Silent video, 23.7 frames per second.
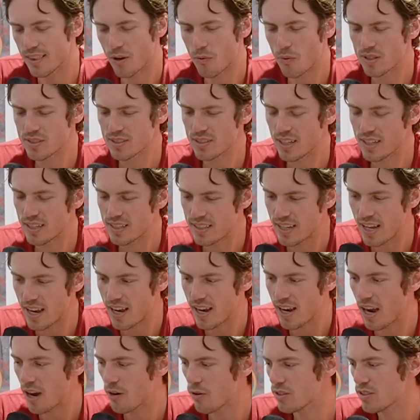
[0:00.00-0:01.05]
There wasn't a
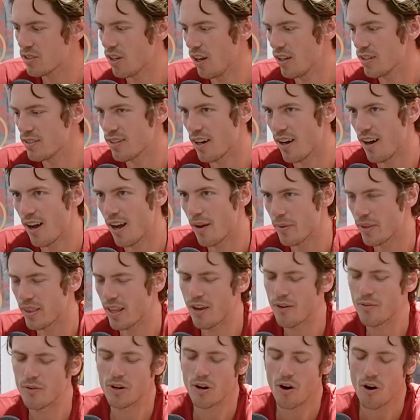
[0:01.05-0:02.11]
day I was on time. And
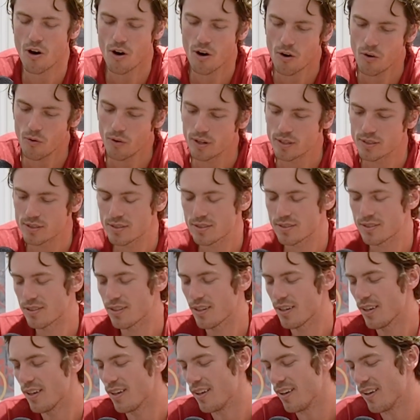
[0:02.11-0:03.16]
they would always,
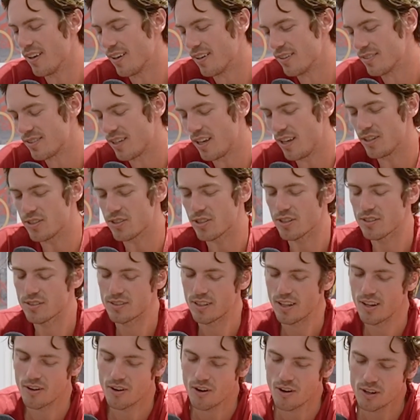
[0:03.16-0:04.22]
teachers,
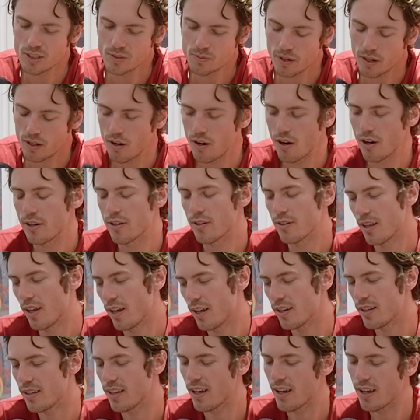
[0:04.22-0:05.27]
they would always be like, oh, you're
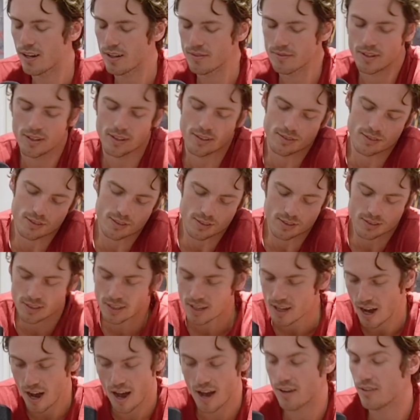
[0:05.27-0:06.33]
late again. I'm like,
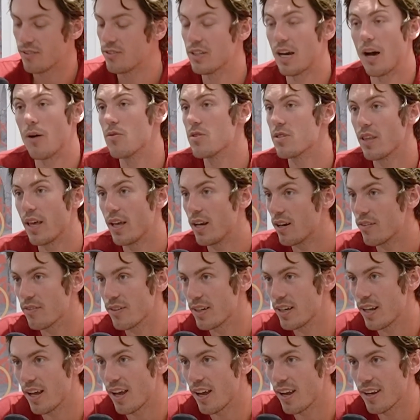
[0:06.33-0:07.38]
I, don't, I was late
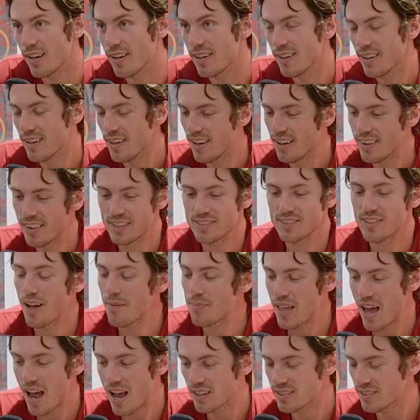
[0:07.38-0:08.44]
every day. They
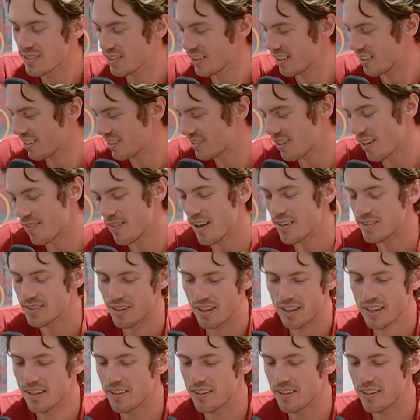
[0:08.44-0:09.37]
stopped asking. They stopped asking. I